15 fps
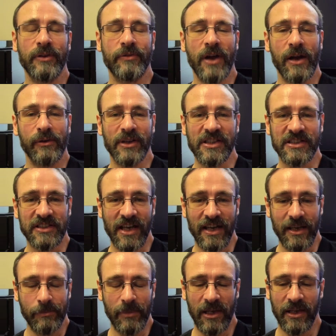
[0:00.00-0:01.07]
very
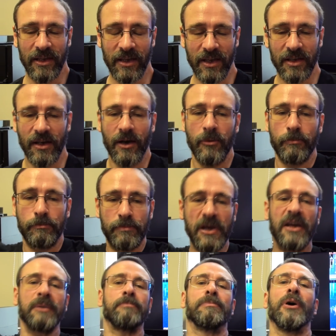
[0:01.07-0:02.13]
samey, you know, big